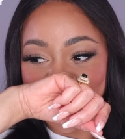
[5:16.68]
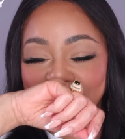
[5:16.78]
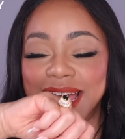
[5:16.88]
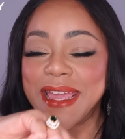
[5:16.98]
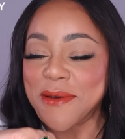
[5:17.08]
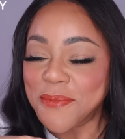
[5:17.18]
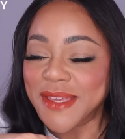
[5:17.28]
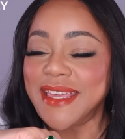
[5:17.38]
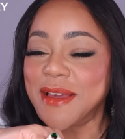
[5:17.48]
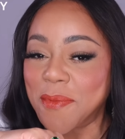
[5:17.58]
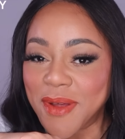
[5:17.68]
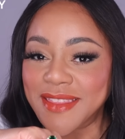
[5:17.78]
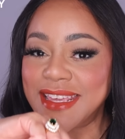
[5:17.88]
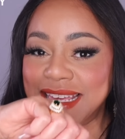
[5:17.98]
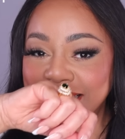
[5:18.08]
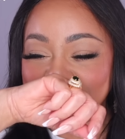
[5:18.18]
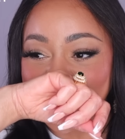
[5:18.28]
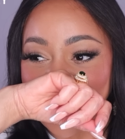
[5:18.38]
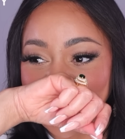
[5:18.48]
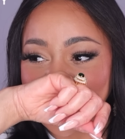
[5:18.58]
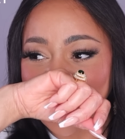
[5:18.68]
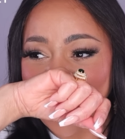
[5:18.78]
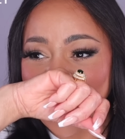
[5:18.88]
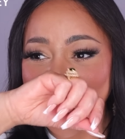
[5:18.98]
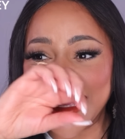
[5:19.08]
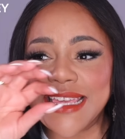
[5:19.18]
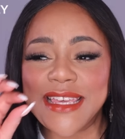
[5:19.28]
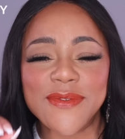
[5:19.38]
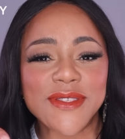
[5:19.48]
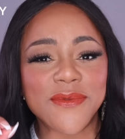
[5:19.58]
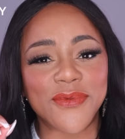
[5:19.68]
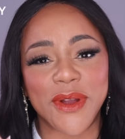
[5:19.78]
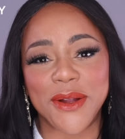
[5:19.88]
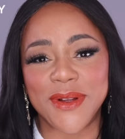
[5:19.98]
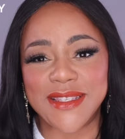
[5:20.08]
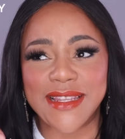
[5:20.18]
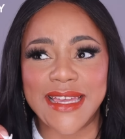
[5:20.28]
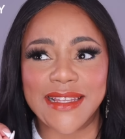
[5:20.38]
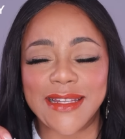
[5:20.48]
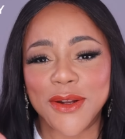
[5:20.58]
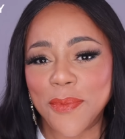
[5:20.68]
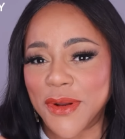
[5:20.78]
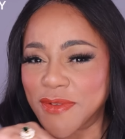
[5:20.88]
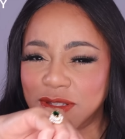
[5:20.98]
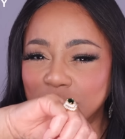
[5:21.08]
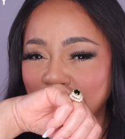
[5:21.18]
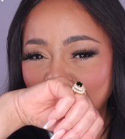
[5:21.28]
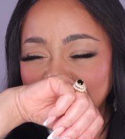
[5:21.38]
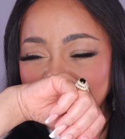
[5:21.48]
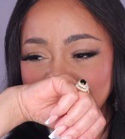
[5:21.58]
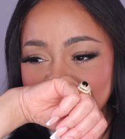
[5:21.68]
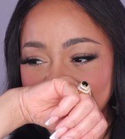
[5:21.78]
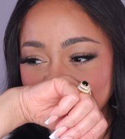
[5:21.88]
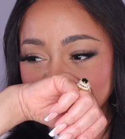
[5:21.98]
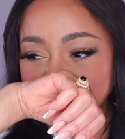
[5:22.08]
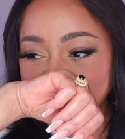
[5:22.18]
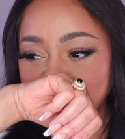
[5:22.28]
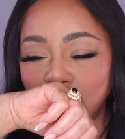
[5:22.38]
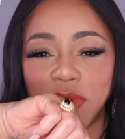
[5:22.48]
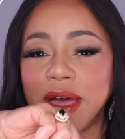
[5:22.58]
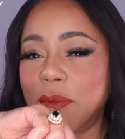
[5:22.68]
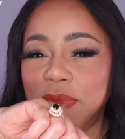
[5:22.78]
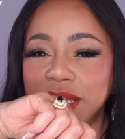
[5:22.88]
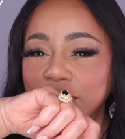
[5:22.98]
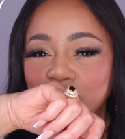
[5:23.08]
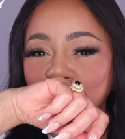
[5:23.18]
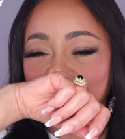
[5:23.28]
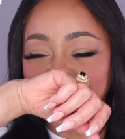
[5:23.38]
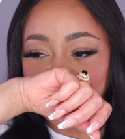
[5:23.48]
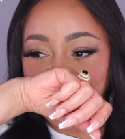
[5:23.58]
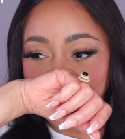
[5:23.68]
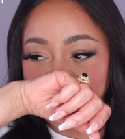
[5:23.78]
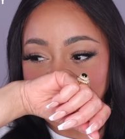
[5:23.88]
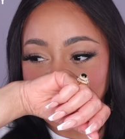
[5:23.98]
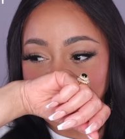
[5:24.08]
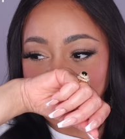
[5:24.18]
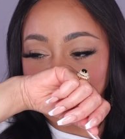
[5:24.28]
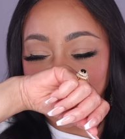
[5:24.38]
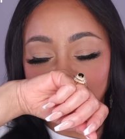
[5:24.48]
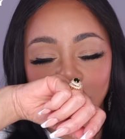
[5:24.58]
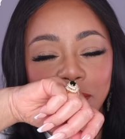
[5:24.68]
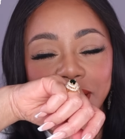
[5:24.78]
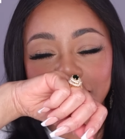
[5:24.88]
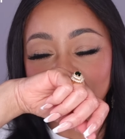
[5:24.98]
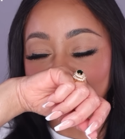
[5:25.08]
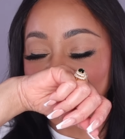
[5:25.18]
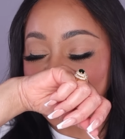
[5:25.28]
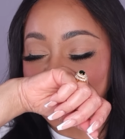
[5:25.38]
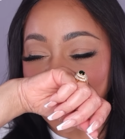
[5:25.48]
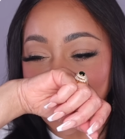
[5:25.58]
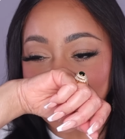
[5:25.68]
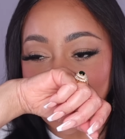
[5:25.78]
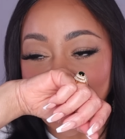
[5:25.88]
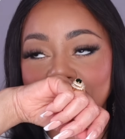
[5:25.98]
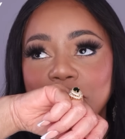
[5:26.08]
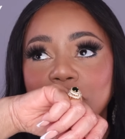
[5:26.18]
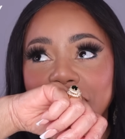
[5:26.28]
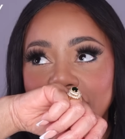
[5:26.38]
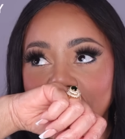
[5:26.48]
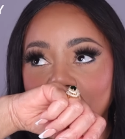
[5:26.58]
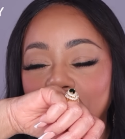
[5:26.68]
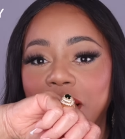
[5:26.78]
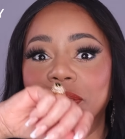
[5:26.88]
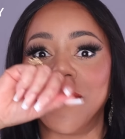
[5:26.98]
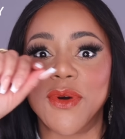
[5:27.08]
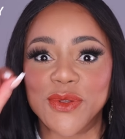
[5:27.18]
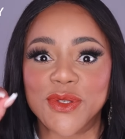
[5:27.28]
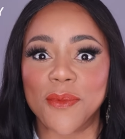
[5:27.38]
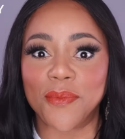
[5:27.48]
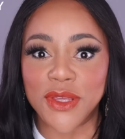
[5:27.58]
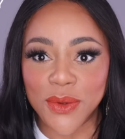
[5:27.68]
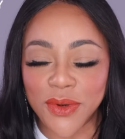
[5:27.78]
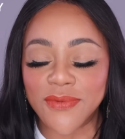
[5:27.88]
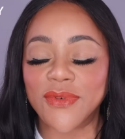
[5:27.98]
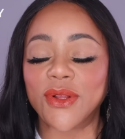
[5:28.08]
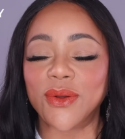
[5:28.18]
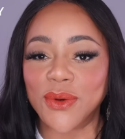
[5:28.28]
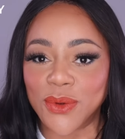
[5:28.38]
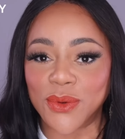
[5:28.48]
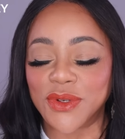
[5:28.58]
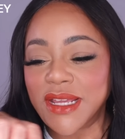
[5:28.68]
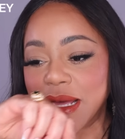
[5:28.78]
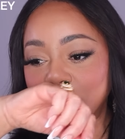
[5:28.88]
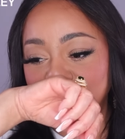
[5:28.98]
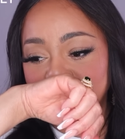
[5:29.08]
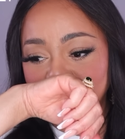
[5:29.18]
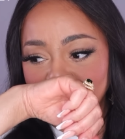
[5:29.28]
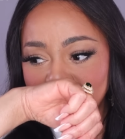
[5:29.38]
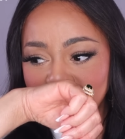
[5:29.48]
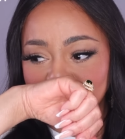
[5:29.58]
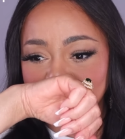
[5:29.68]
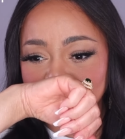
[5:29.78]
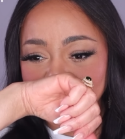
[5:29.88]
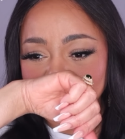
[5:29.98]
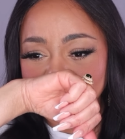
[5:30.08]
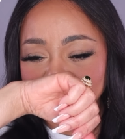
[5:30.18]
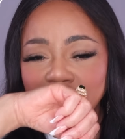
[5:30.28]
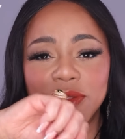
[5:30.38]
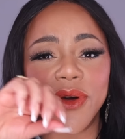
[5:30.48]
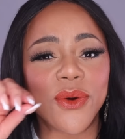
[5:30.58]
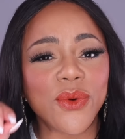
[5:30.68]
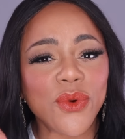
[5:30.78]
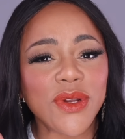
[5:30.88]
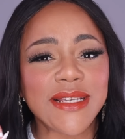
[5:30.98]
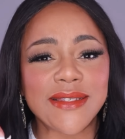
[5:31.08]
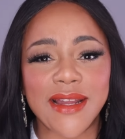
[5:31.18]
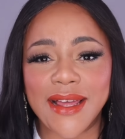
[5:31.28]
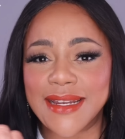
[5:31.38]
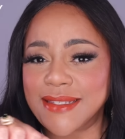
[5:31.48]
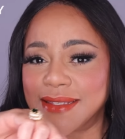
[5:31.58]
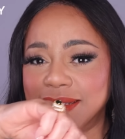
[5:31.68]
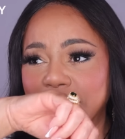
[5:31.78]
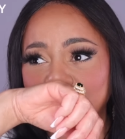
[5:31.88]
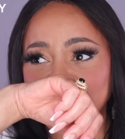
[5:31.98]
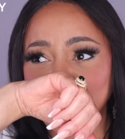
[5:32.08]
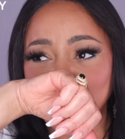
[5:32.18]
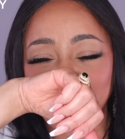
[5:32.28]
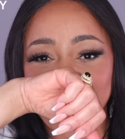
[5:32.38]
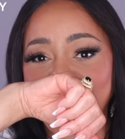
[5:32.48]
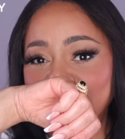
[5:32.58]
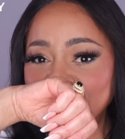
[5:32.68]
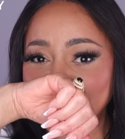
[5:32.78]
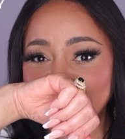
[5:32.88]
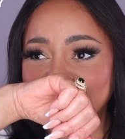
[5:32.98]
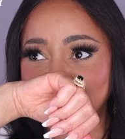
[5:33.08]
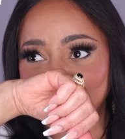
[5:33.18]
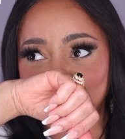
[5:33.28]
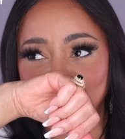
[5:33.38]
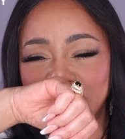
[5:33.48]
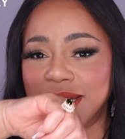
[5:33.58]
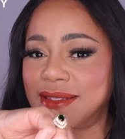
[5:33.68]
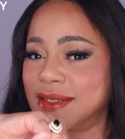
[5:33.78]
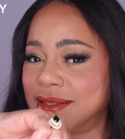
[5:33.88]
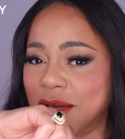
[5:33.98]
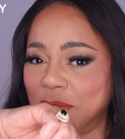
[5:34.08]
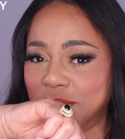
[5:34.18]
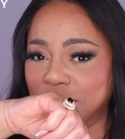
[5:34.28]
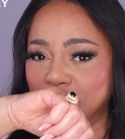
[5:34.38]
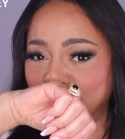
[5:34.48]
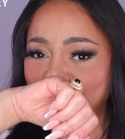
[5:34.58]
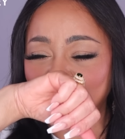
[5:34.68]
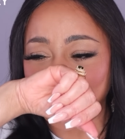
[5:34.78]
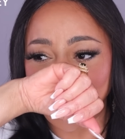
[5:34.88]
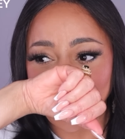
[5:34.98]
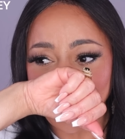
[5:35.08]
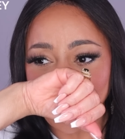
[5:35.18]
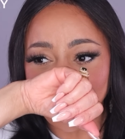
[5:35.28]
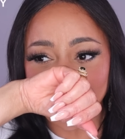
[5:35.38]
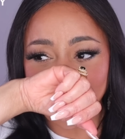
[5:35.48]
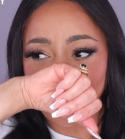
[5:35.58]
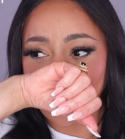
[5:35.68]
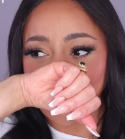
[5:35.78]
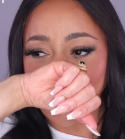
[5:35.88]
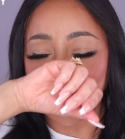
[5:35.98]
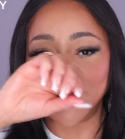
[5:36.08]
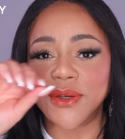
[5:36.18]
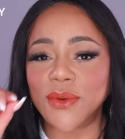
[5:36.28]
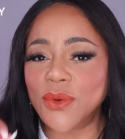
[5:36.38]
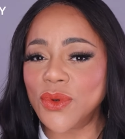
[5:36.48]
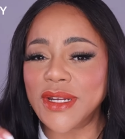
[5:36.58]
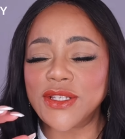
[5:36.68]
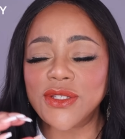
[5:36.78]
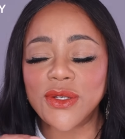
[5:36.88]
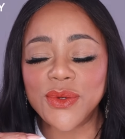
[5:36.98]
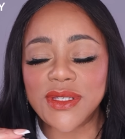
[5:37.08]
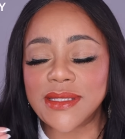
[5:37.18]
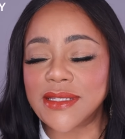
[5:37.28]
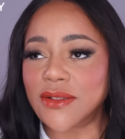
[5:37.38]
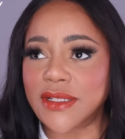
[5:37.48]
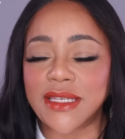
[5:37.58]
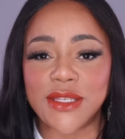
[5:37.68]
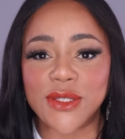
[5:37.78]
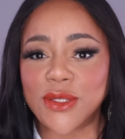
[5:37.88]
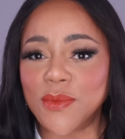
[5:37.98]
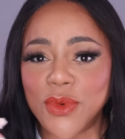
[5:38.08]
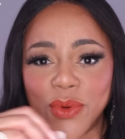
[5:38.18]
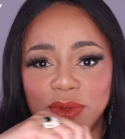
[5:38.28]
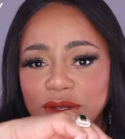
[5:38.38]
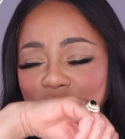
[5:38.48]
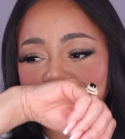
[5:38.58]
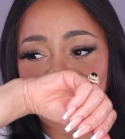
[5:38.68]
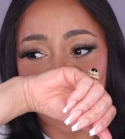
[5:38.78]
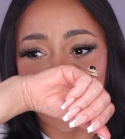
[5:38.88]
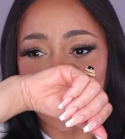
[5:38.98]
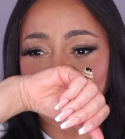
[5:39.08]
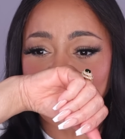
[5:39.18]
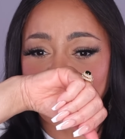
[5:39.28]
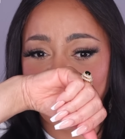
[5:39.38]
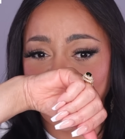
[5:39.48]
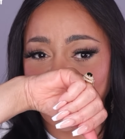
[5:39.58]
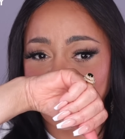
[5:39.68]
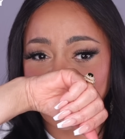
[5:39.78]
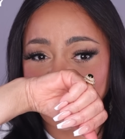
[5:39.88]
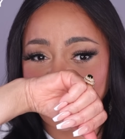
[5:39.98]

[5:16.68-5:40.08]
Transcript: I am picking up on the incense. It gives the fragrance like a little bit of smokiness without being too much. Oh my goodness, guys. And I am picking up on the most beautiful oud, because the oud is not necessarily sweet. I don't think that the sweetness is coming from the oud, but the oud is so silky smooth. It's just beautiful.